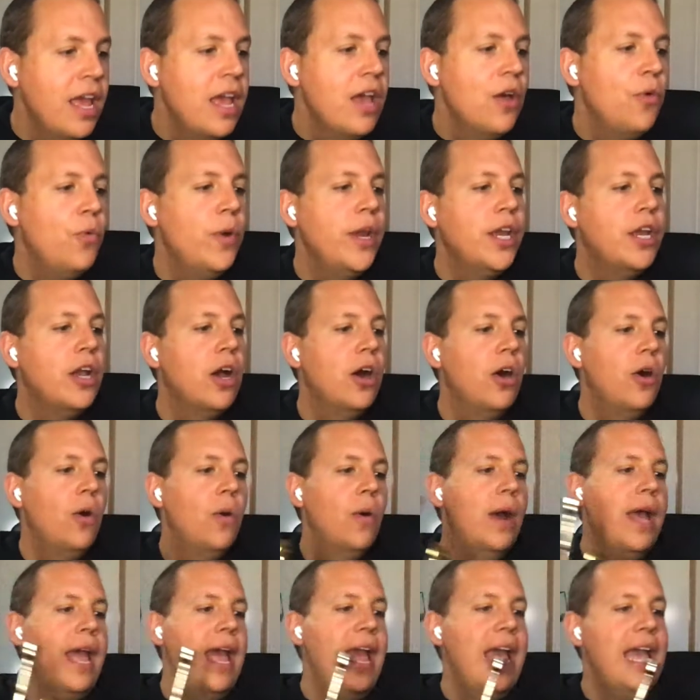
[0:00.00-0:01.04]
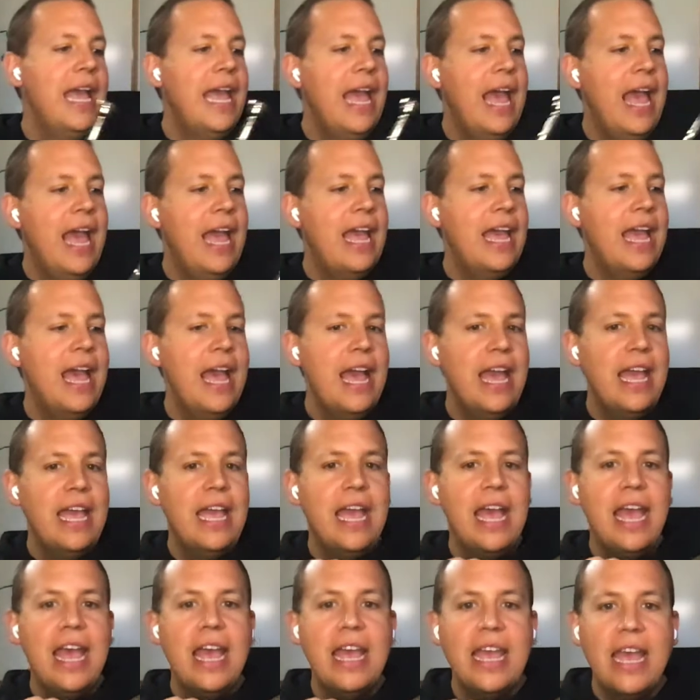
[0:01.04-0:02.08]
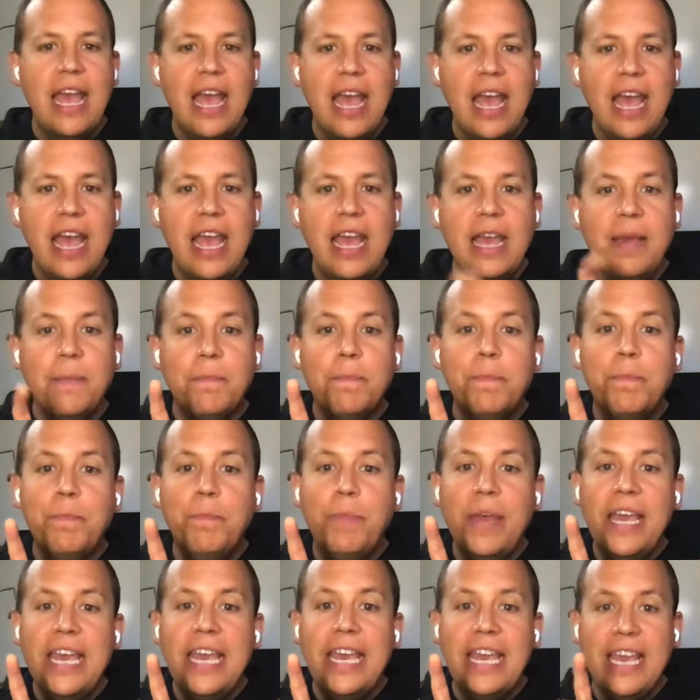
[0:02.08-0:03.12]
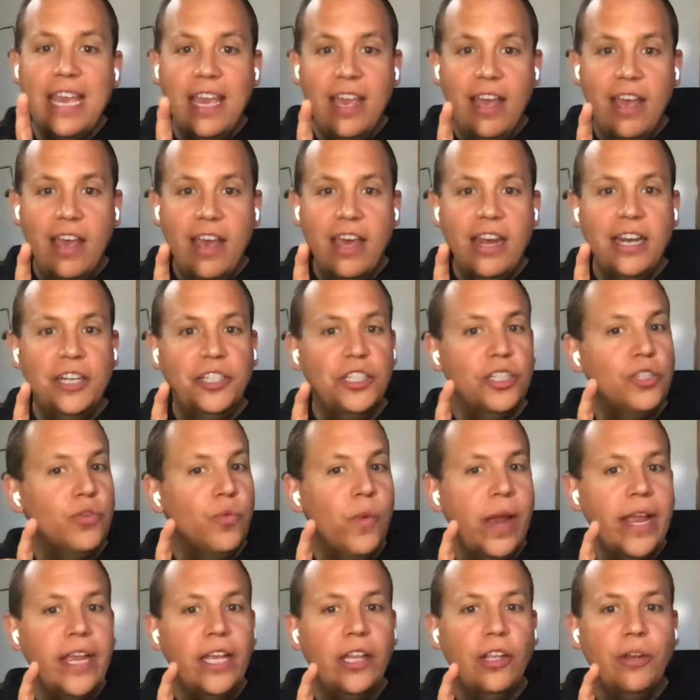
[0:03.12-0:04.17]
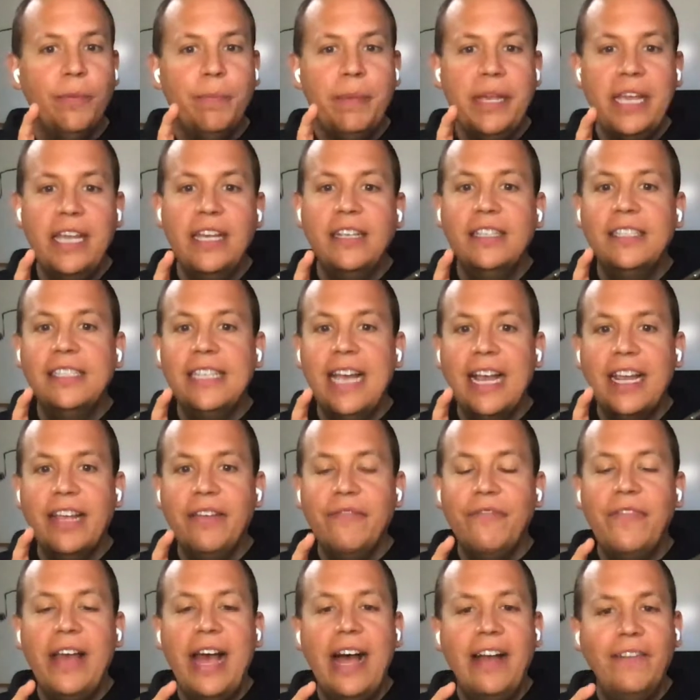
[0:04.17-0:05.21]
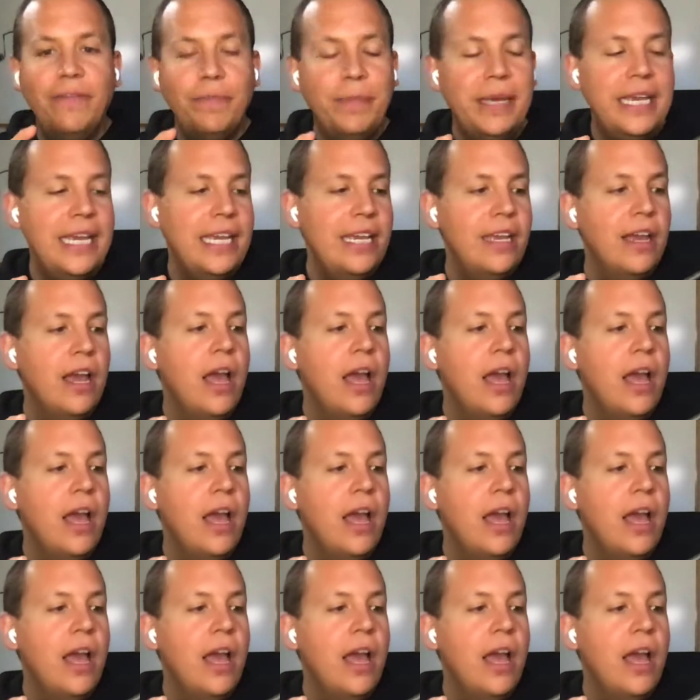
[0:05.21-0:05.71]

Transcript: we go A, B, and it's just regular B, second valve B.